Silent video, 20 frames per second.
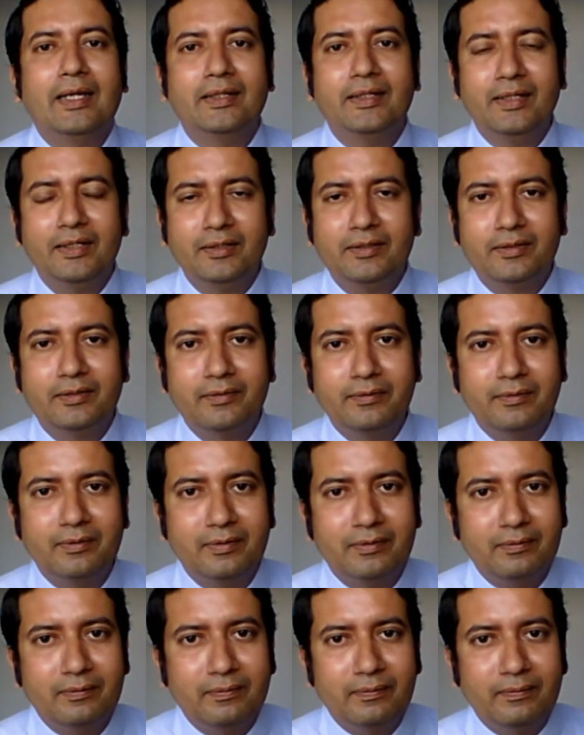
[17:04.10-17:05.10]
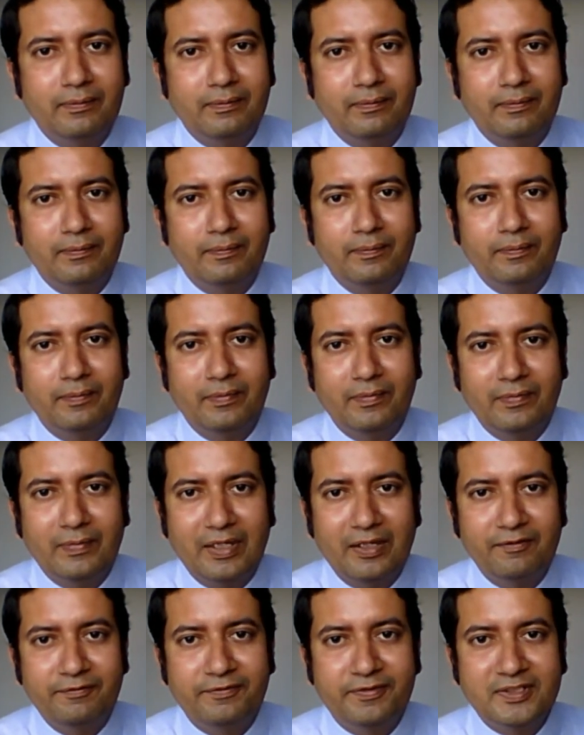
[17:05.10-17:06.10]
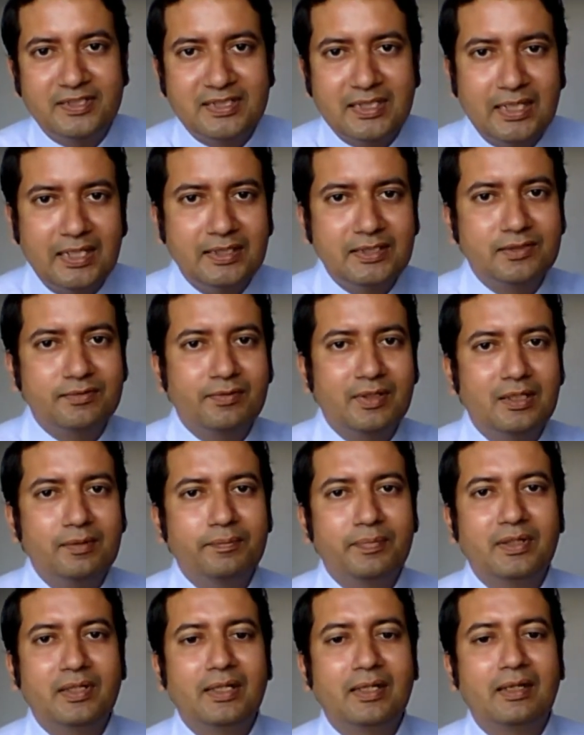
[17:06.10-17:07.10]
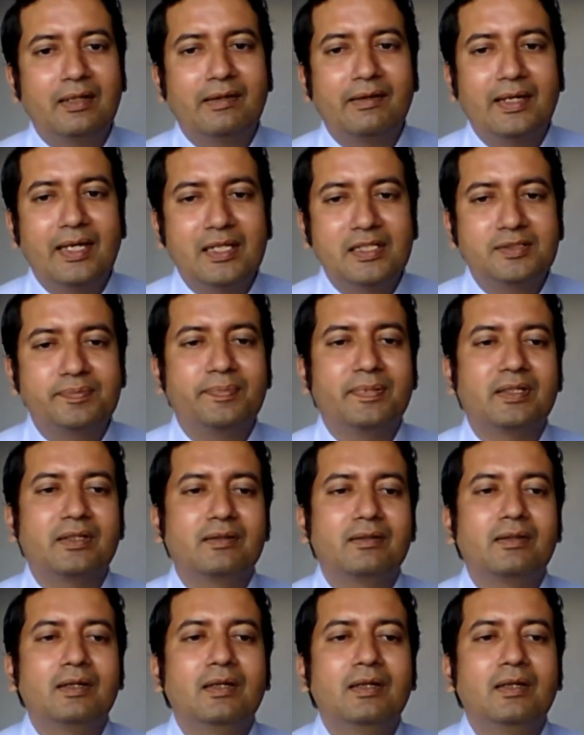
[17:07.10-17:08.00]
need to emphasize one particular aspect,